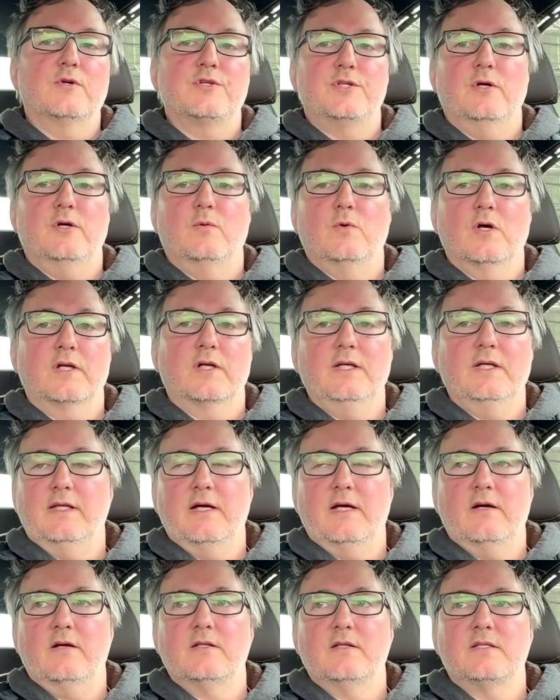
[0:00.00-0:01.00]
were still
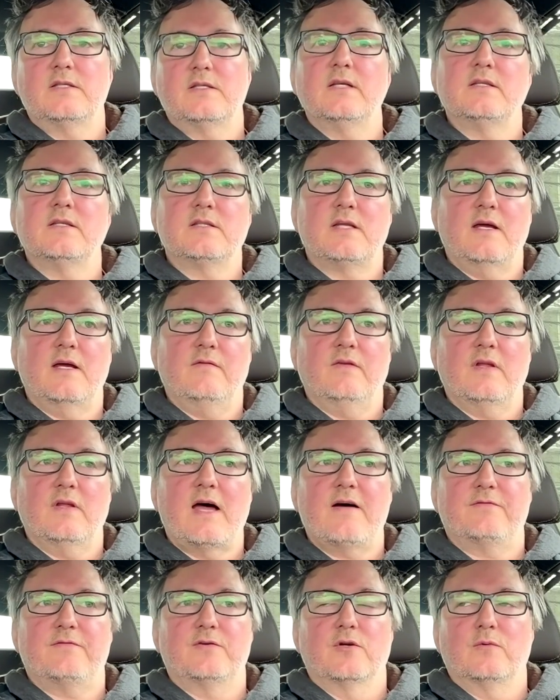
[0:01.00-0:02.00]
working there, and since
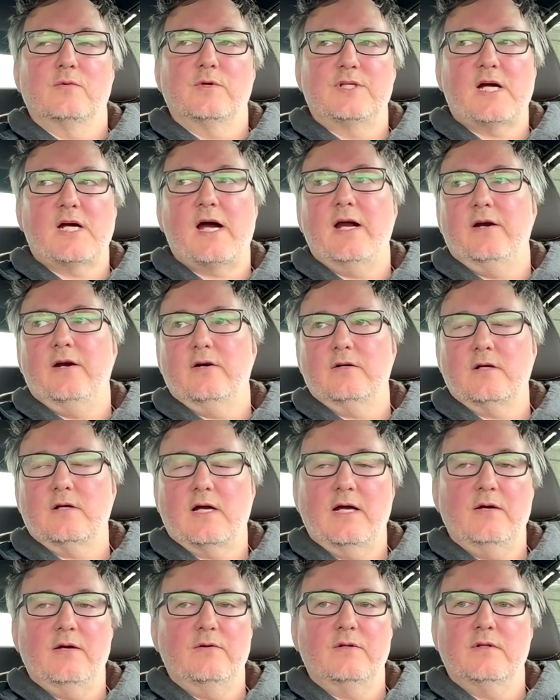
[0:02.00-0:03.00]
they've left or retired,